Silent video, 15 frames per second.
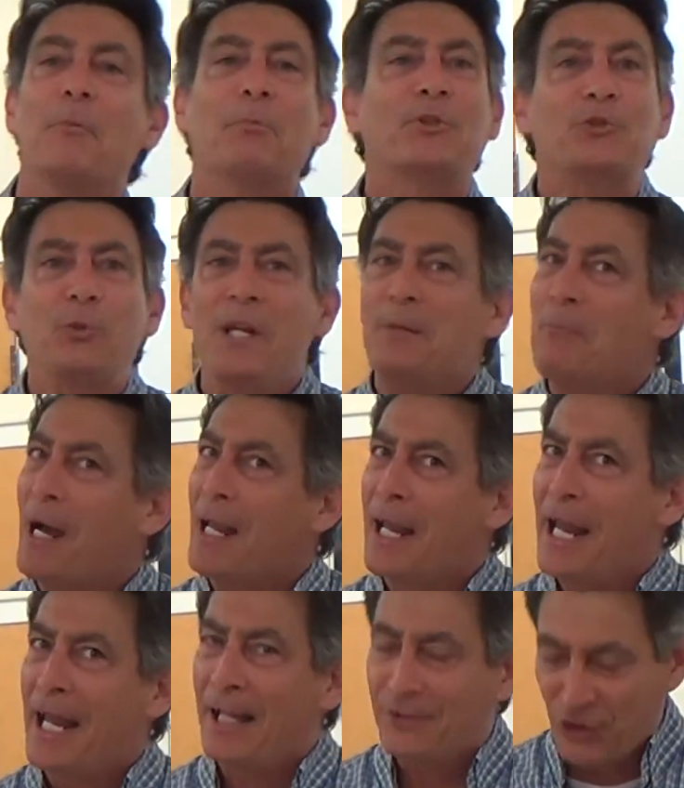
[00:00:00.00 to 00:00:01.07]
between my
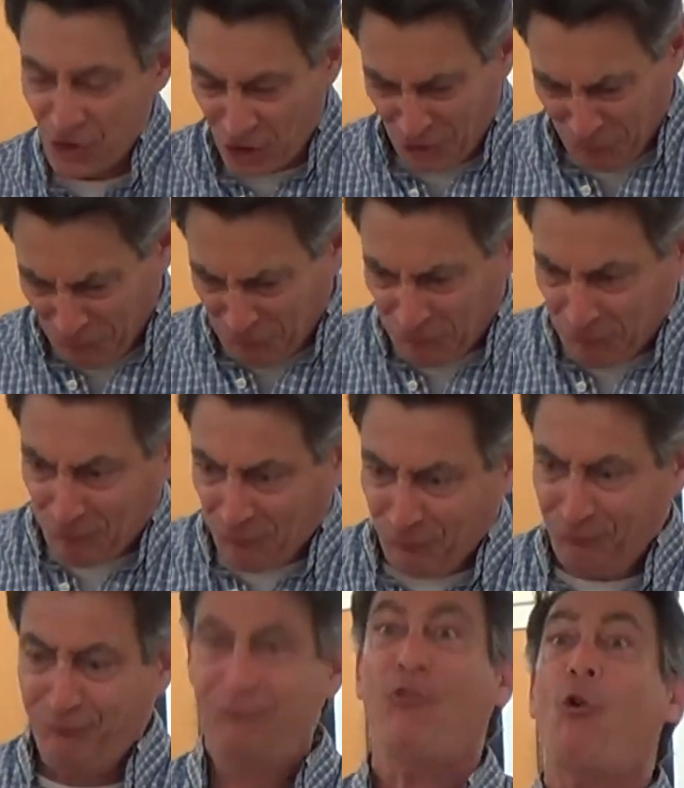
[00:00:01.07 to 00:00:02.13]
hands and just
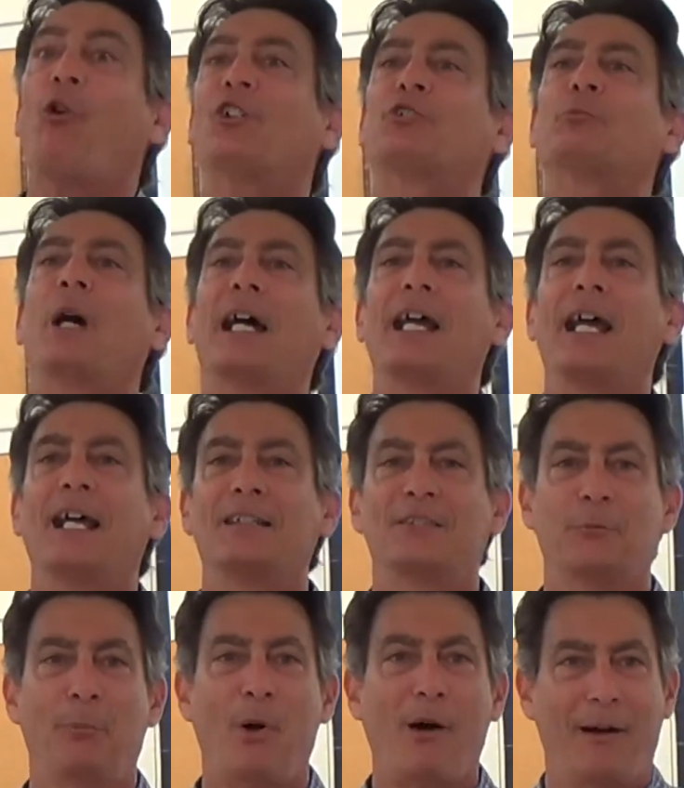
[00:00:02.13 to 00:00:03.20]
force my
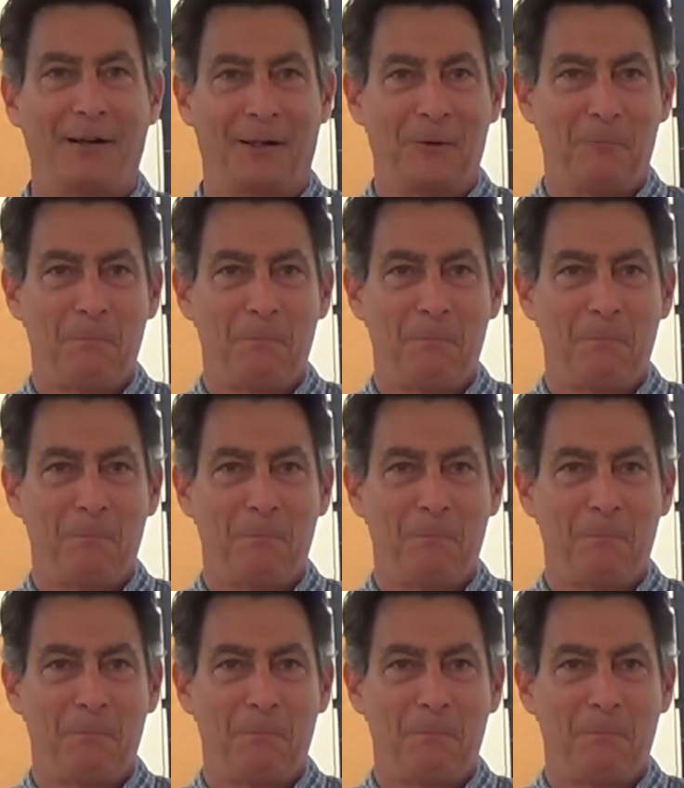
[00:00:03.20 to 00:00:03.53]
hands apart.